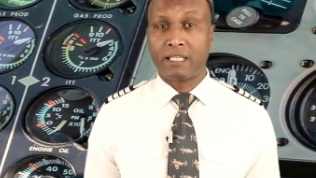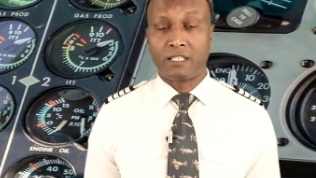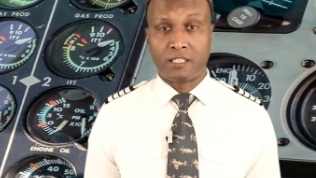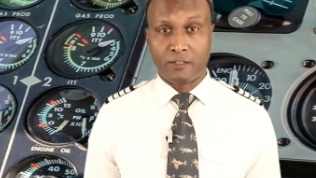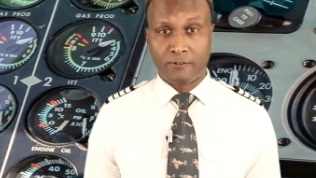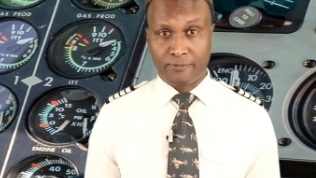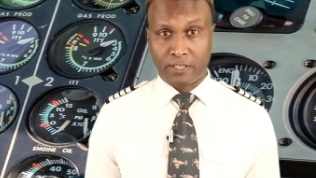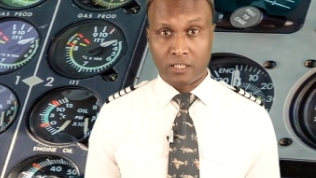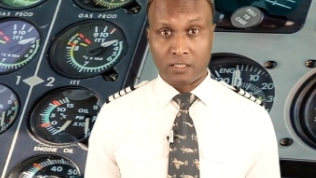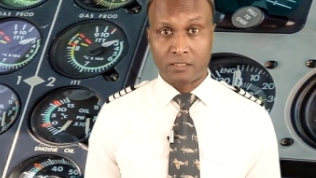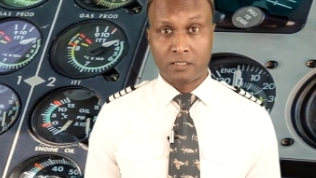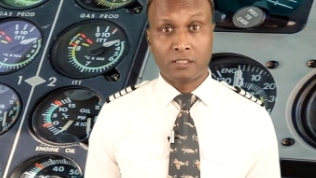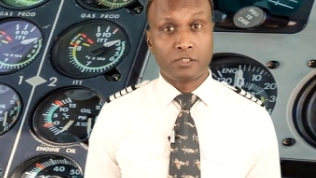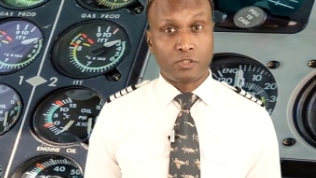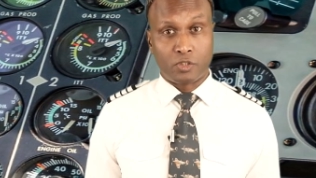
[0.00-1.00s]
make it
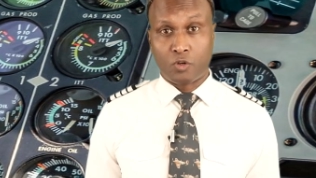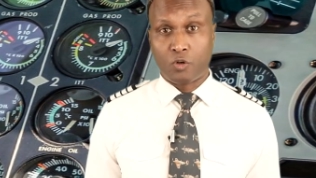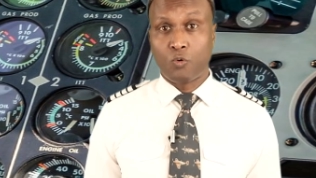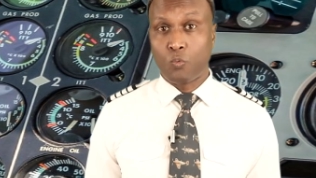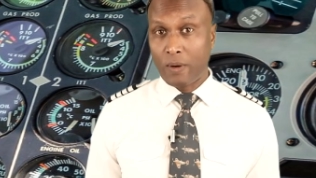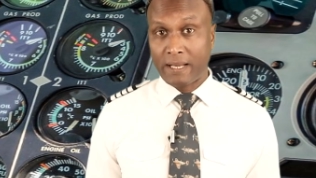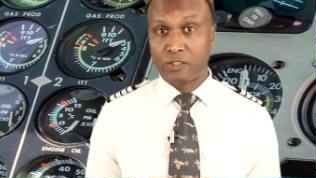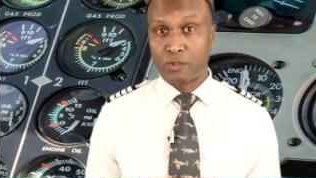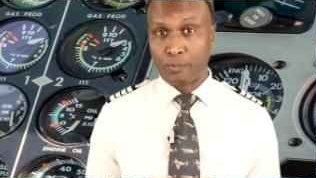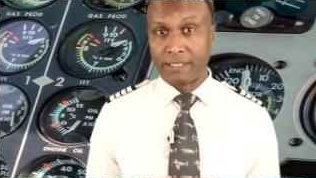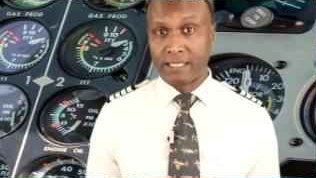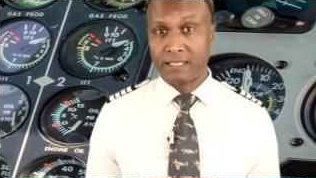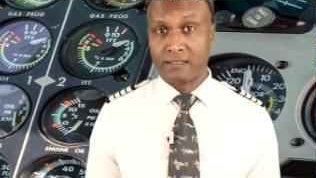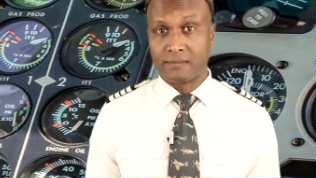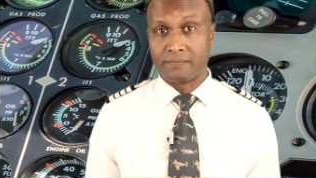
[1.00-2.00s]
difficult to know where to
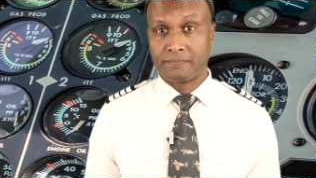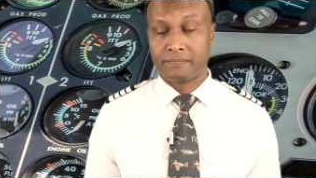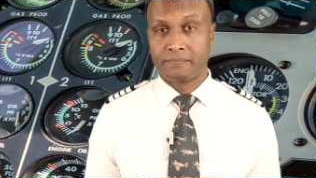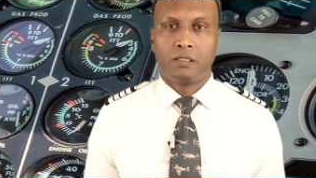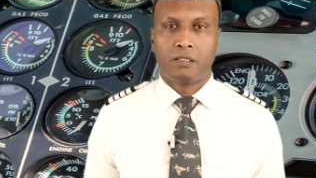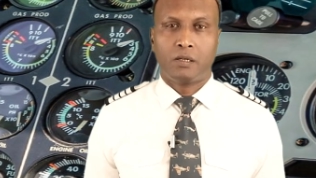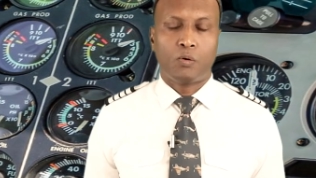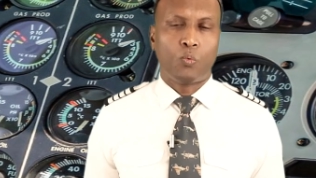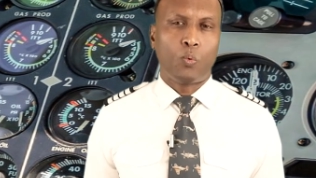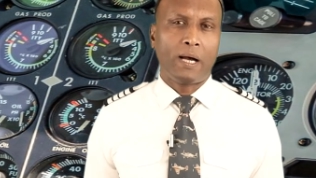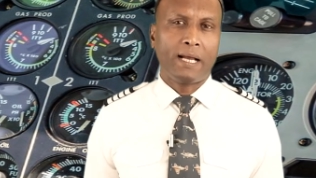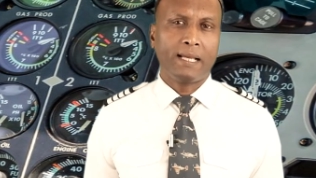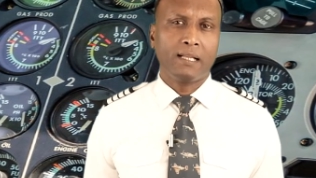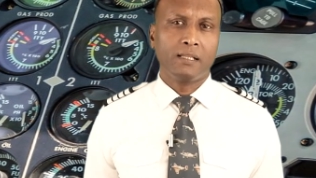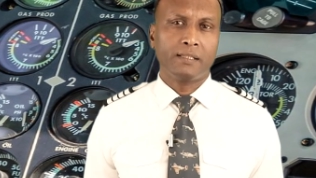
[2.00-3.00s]
begin.
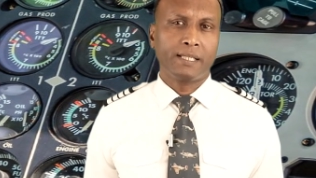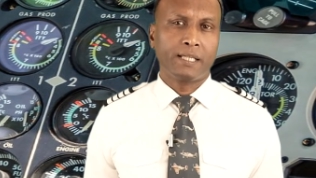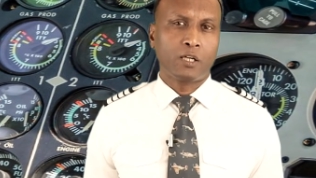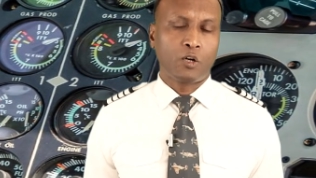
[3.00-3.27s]
While